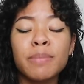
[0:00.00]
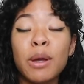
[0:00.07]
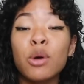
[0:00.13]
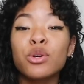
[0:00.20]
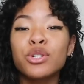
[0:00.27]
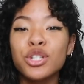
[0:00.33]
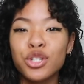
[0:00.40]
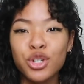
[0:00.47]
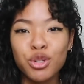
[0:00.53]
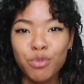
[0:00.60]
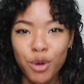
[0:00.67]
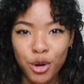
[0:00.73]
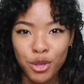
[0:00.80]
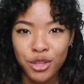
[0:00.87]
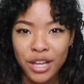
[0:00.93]
older sister's
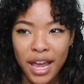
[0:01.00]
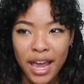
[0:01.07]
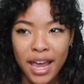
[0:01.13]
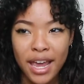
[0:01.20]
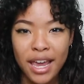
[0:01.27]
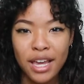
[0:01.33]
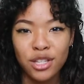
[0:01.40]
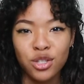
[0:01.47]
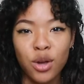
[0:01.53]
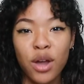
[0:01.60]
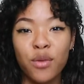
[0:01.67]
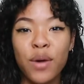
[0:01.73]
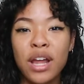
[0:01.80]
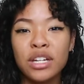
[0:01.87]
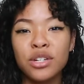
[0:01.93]
birthday, so I
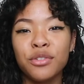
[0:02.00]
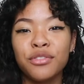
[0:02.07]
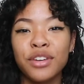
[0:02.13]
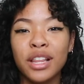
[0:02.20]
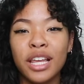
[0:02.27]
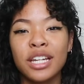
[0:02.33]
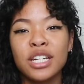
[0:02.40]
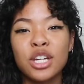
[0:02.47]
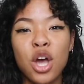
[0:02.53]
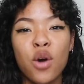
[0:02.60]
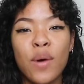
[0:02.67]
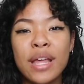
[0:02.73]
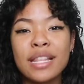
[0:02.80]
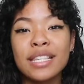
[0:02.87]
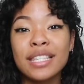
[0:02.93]
went to Philly to
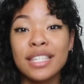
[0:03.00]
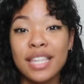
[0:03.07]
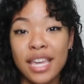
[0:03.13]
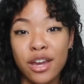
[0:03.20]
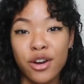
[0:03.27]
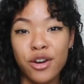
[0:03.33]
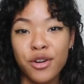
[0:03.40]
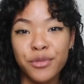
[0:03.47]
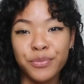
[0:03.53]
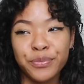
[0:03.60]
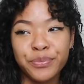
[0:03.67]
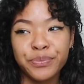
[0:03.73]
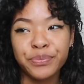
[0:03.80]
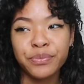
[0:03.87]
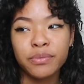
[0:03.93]
go and see her
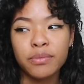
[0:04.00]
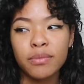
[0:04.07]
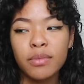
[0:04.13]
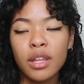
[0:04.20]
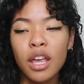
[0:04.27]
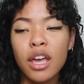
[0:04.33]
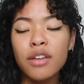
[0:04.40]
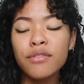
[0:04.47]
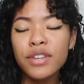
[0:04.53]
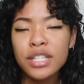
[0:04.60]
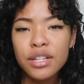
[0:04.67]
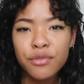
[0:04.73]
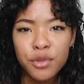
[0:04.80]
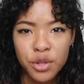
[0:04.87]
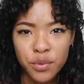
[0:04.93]
and
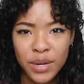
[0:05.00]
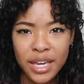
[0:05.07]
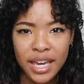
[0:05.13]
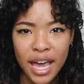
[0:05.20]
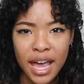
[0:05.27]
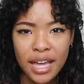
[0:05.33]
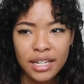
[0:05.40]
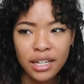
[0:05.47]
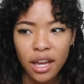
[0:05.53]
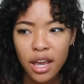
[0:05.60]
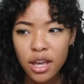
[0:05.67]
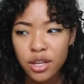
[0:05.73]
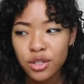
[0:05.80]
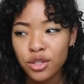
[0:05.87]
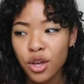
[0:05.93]
visit for the weekend.
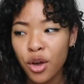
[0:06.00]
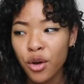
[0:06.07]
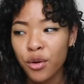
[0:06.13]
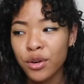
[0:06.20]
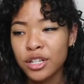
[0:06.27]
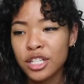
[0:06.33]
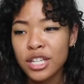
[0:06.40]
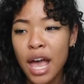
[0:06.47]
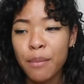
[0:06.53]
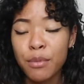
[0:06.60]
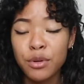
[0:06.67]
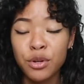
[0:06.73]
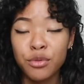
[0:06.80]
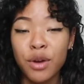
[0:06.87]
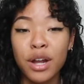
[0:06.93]
So it just
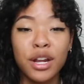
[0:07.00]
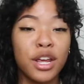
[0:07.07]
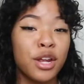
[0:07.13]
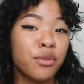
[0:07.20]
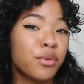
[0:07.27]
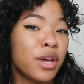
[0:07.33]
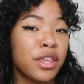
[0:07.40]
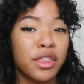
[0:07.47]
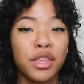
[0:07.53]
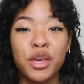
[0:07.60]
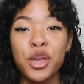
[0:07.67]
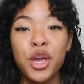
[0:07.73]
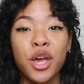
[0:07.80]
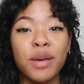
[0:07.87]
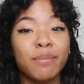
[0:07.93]
happened to run in with
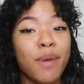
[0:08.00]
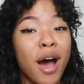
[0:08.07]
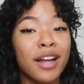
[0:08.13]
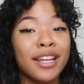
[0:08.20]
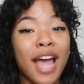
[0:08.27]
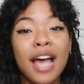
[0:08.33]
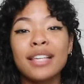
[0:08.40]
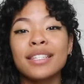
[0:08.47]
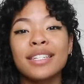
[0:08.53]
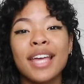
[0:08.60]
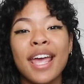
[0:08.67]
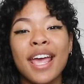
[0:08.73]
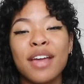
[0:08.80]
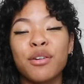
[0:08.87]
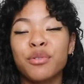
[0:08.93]
podcast
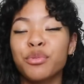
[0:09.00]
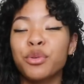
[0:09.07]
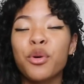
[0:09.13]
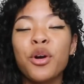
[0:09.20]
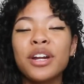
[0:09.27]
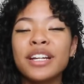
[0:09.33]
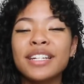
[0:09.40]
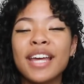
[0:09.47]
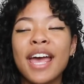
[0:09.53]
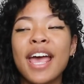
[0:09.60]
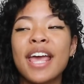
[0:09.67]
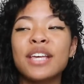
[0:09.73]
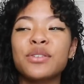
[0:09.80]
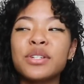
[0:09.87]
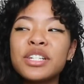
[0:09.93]
day or recording
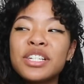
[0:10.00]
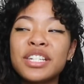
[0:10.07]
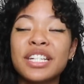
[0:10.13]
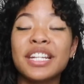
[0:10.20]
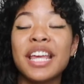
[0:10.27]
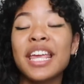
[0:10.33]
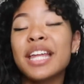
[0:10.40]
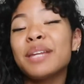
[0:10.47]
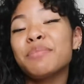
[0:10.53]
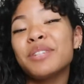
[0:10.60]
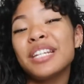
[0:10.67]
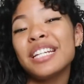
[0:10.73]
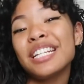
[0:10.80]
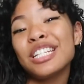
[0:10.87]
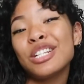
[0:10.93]
day, so I just didn't end up
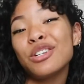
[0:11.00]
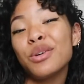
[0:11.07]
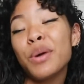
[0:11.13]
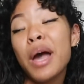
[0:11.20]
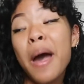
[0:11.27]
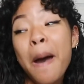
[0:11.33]
getting to